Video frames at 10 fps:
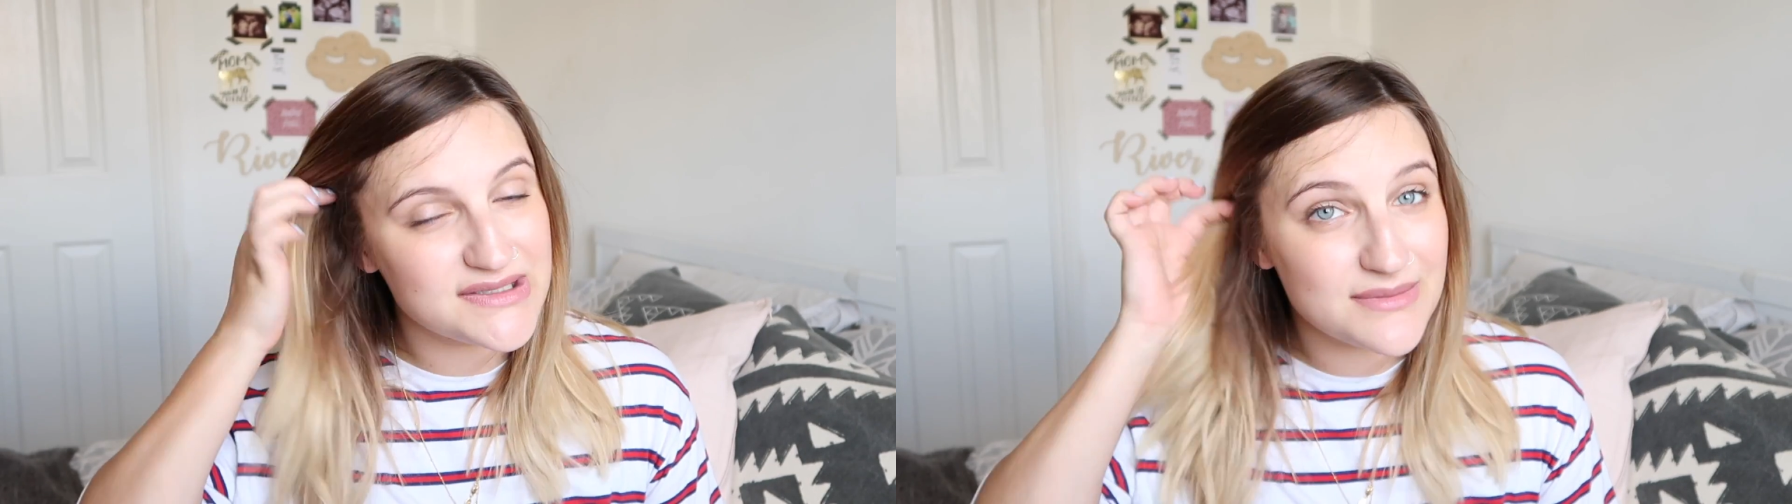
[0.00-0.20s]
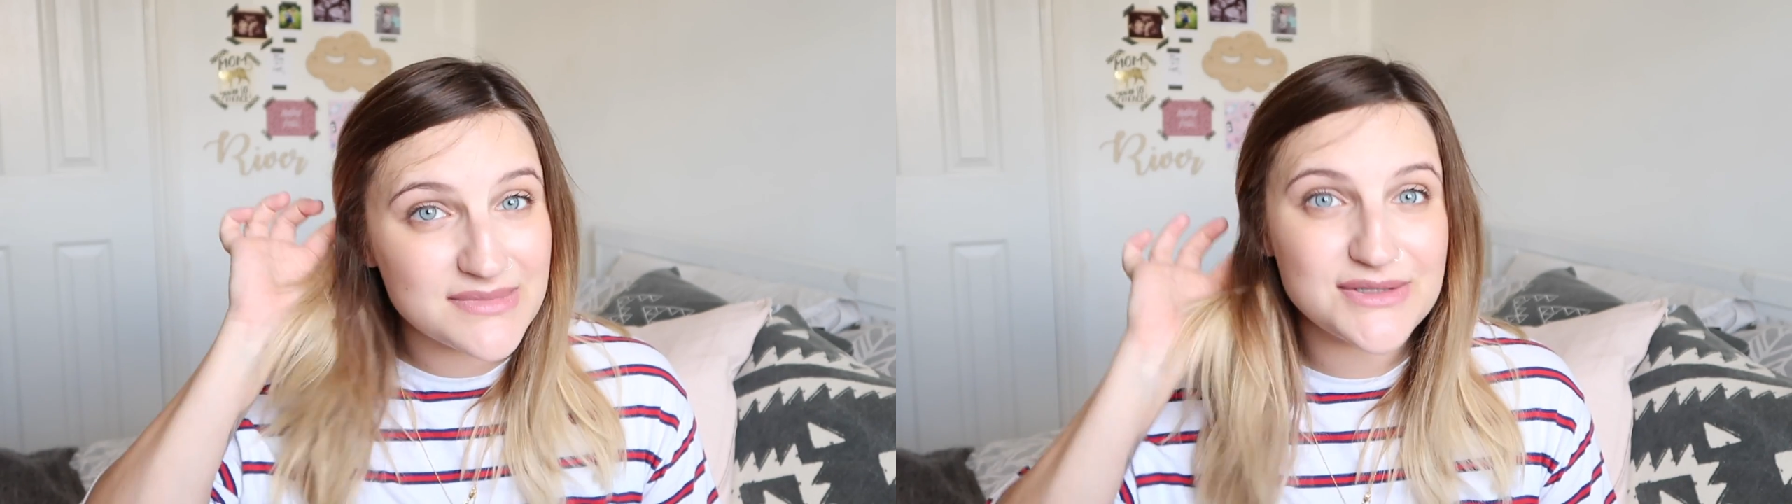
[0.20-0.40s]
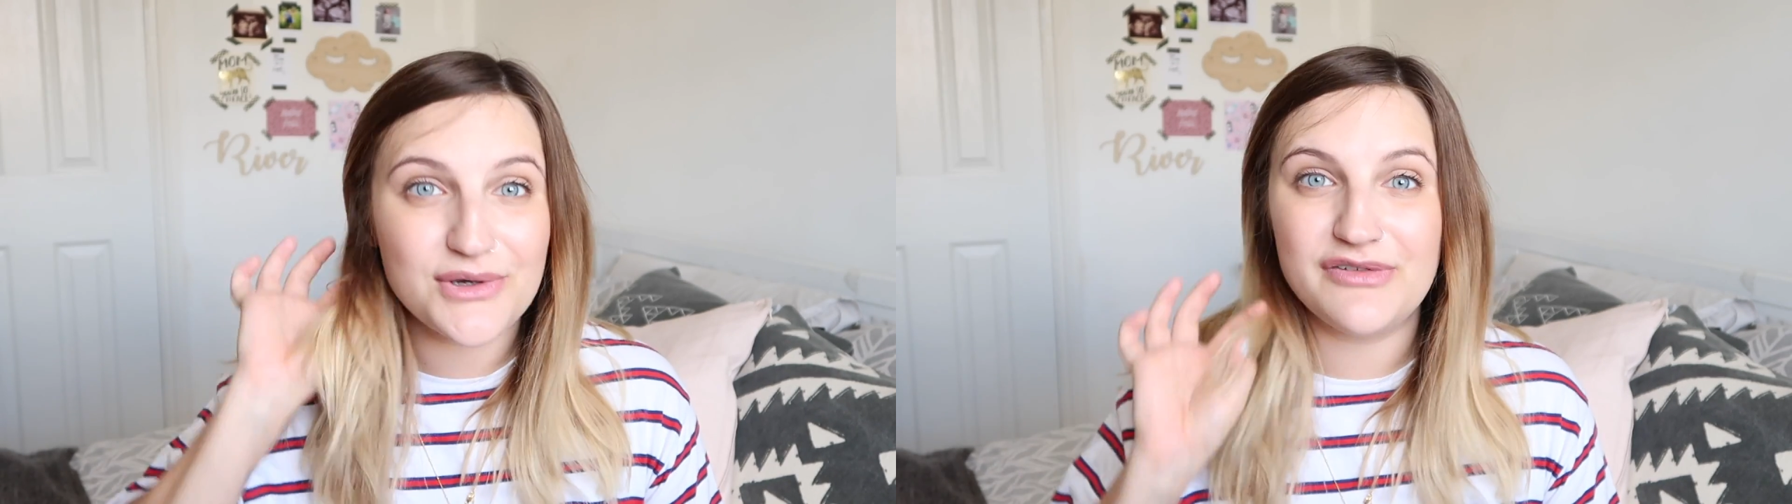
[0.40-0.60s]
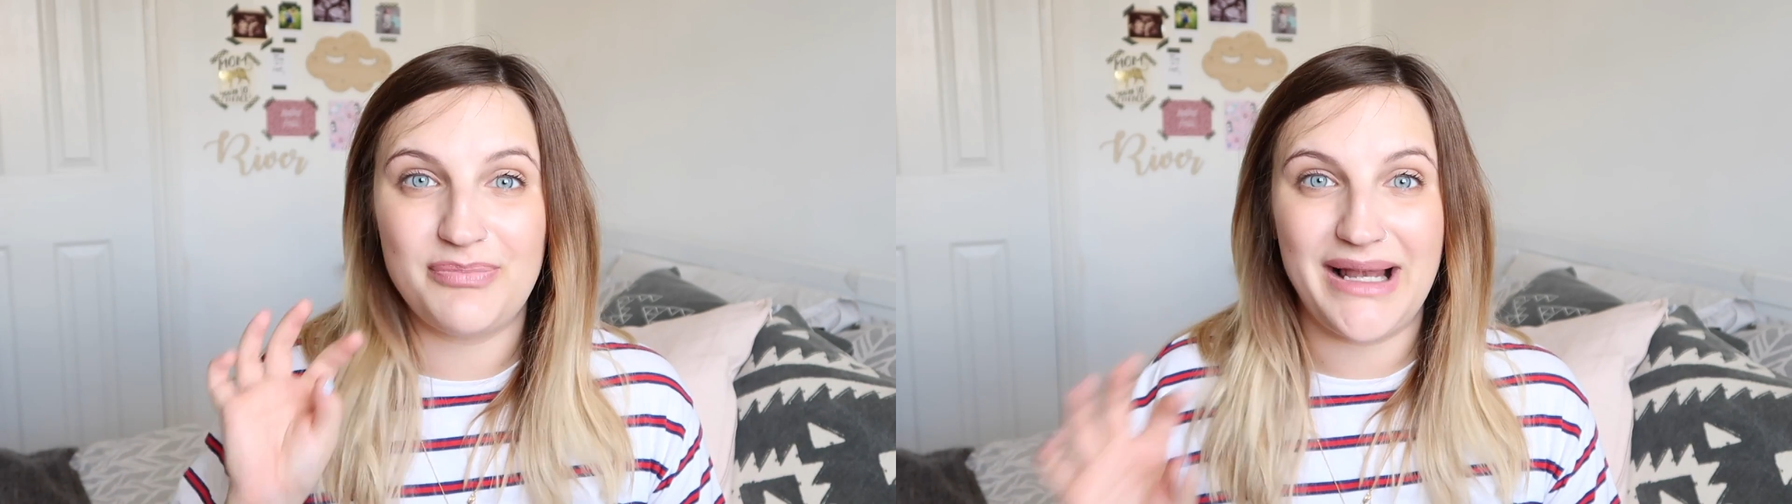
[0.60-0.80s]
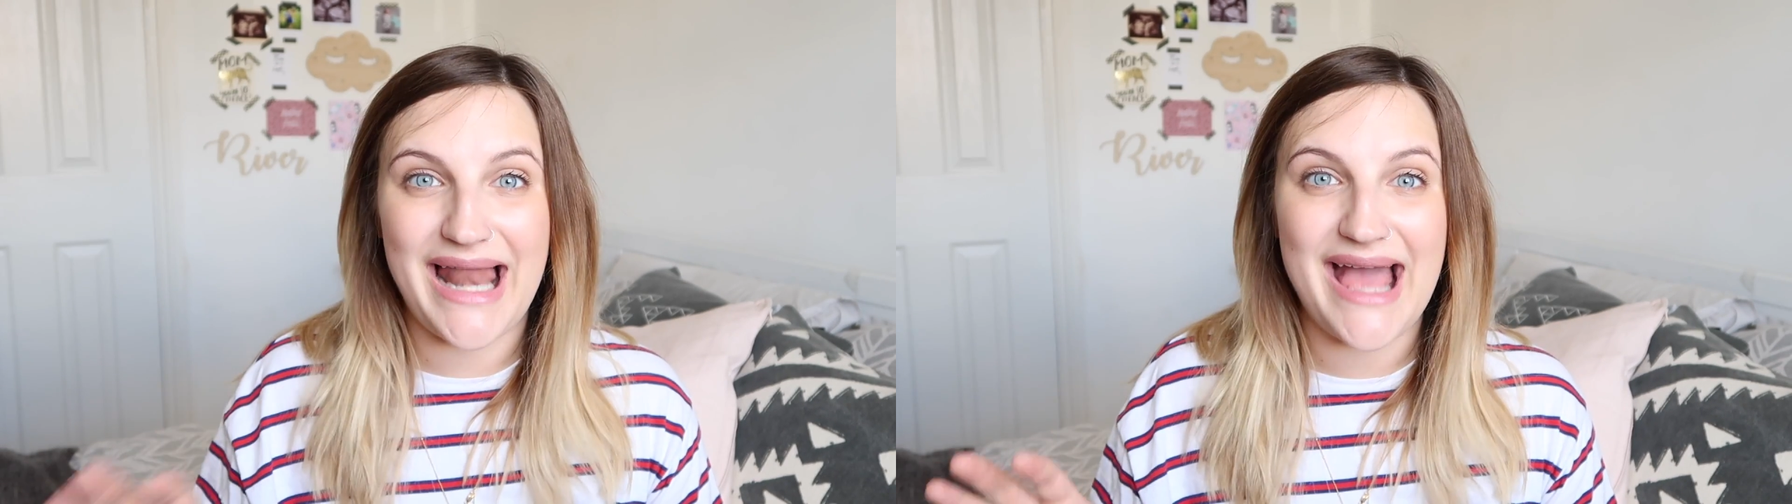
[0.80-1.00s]
some sort
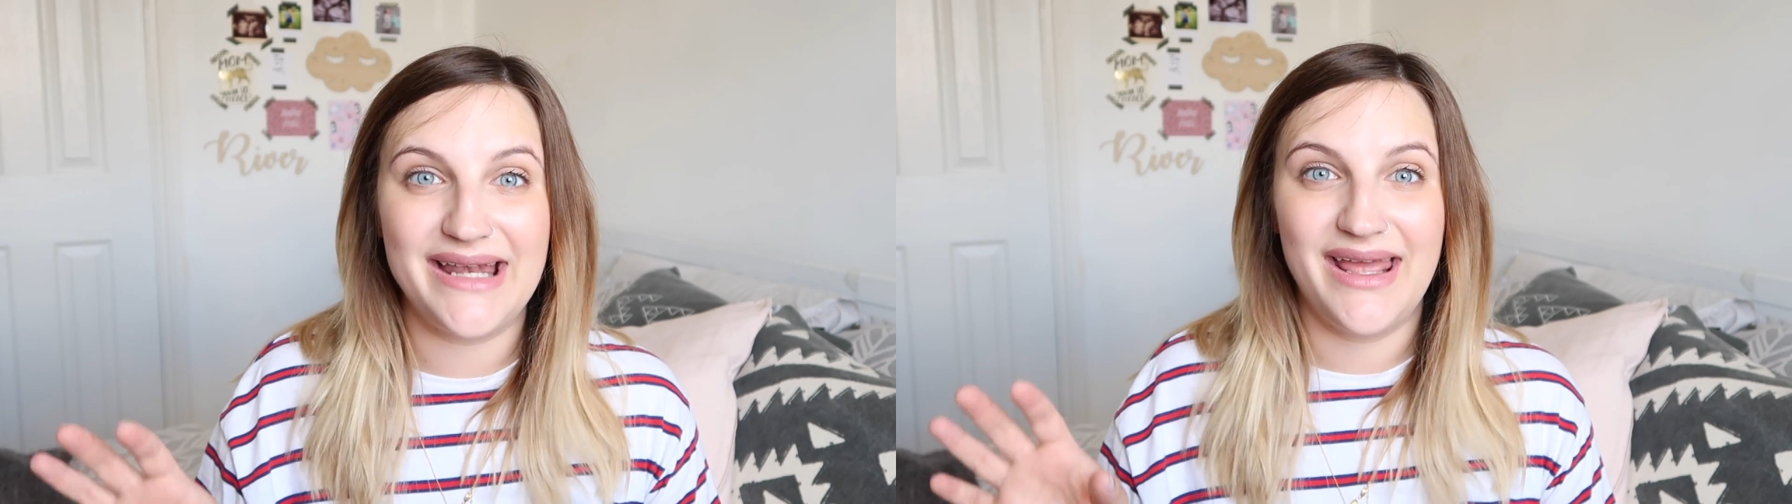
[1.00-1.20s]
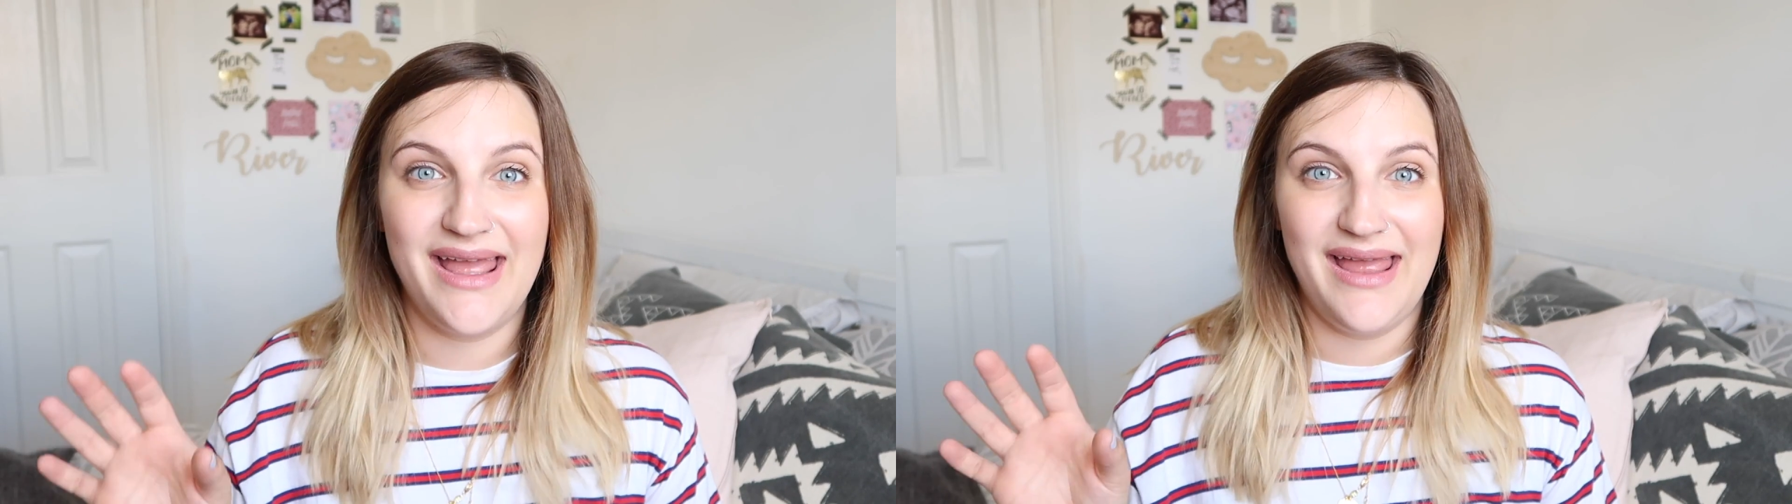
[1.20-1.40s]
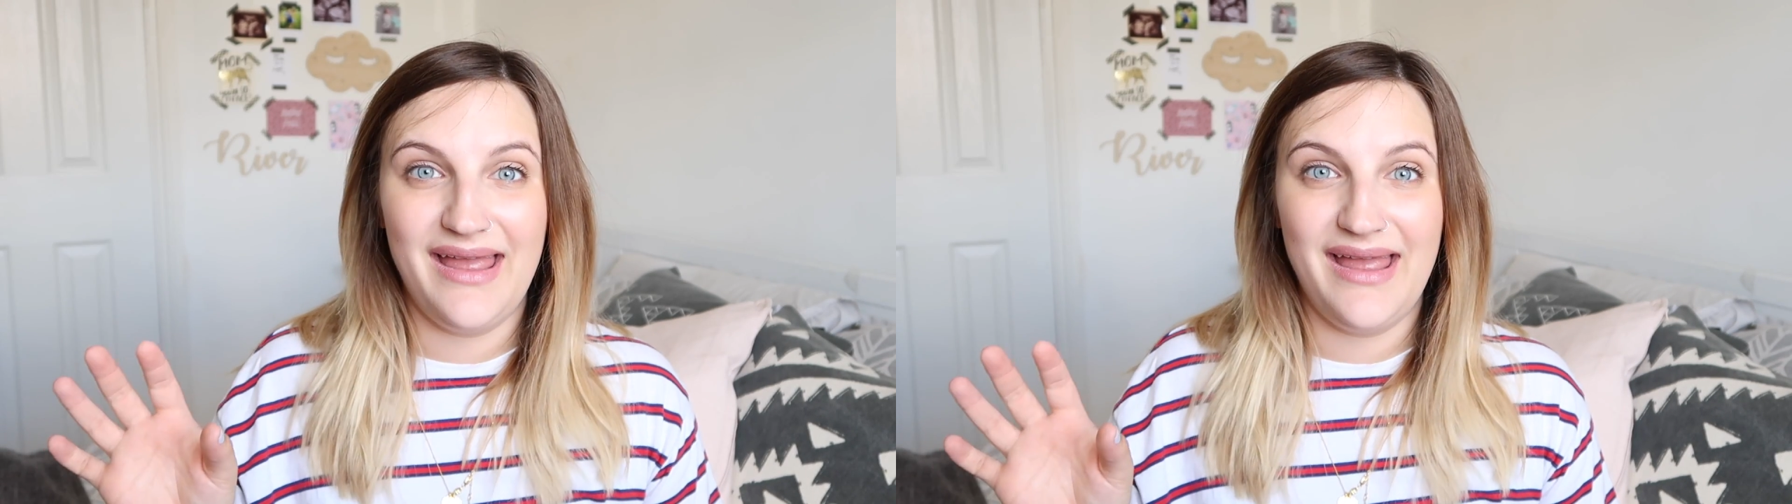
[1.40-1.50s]
of plan